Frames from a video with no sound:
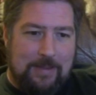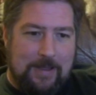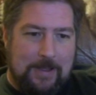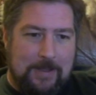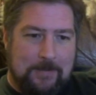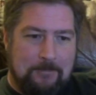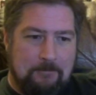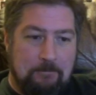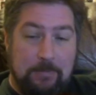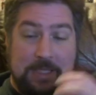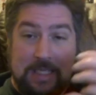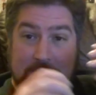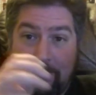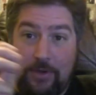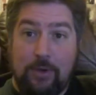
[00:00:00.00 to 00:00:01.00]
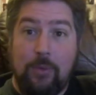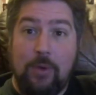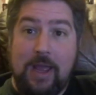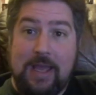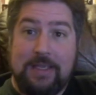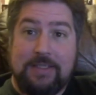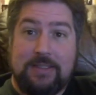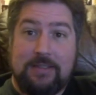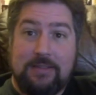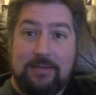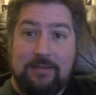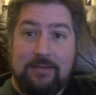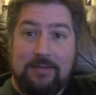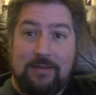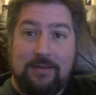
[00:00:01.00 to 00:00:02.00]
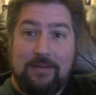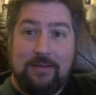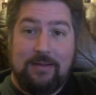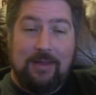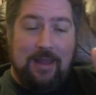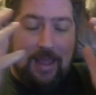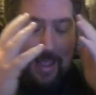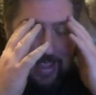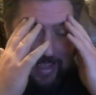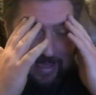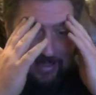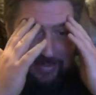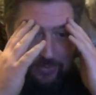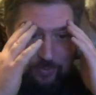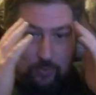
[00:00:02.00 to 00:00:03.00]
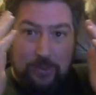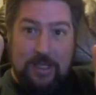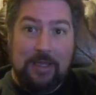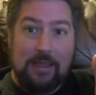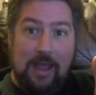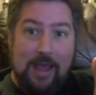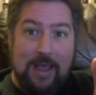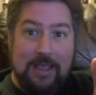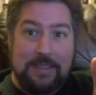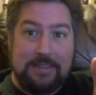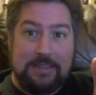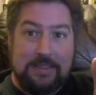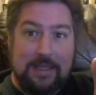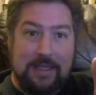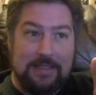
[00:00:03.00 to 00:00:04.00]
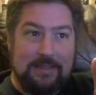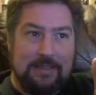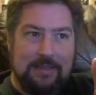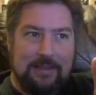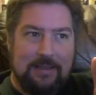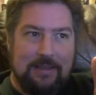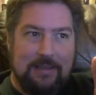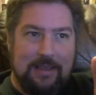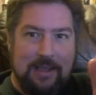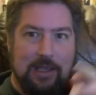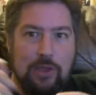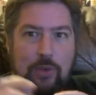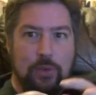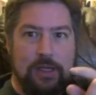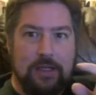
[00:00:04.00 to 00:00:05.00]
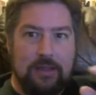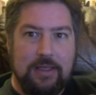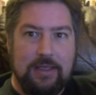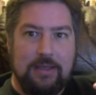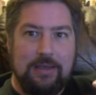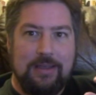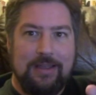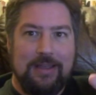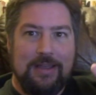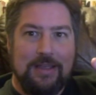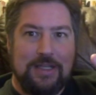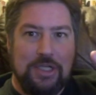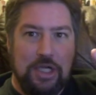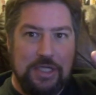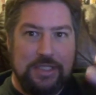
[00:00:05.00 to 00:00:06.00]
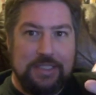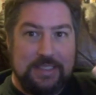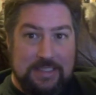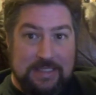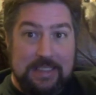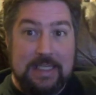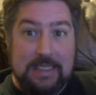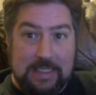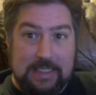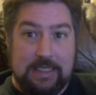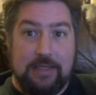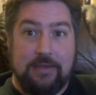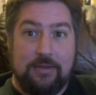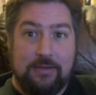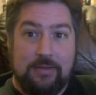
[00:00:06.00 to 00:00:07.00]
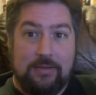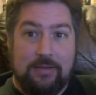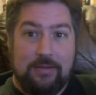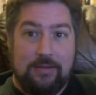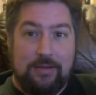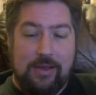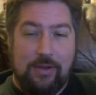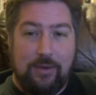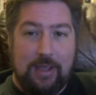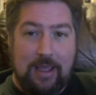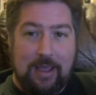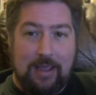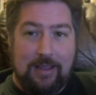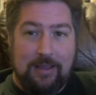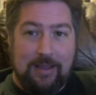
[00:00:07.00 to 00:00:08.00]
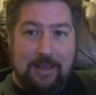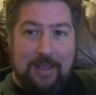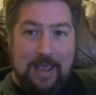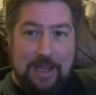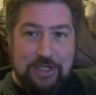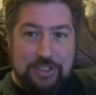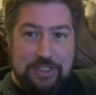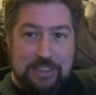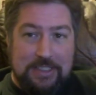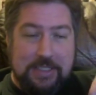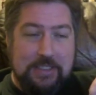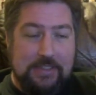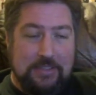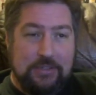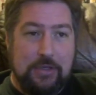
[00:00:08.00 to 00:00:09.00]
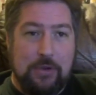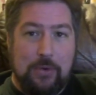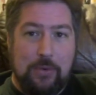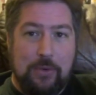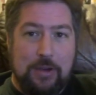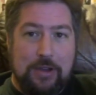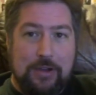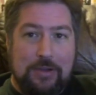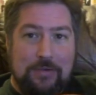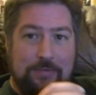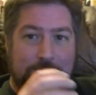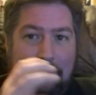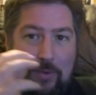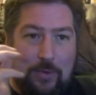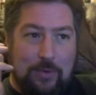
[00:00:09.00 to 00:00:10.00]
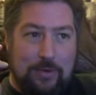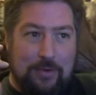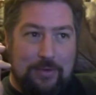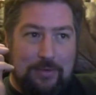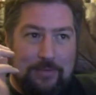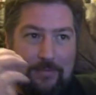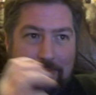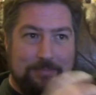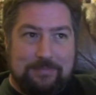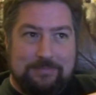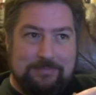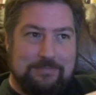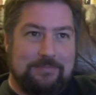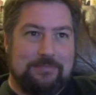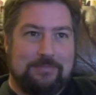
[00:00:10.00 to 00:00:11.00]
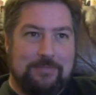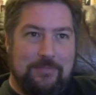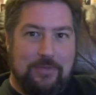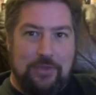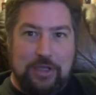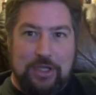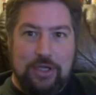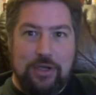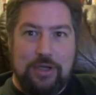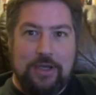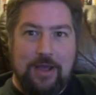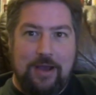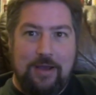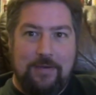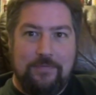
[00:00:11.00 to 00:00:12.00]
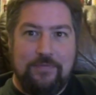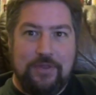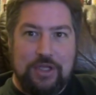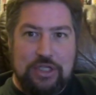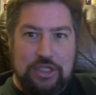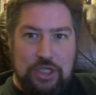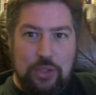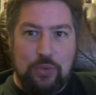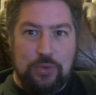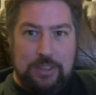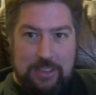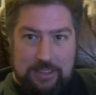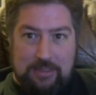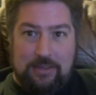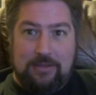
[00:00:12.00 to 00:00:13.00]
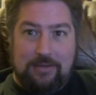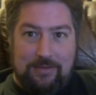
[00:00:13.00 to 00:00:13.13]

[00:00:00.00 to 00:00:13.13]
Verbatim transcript: um, give it a rest and realize that Hillary Clinton conceded, okay, and she did so for the good of the union,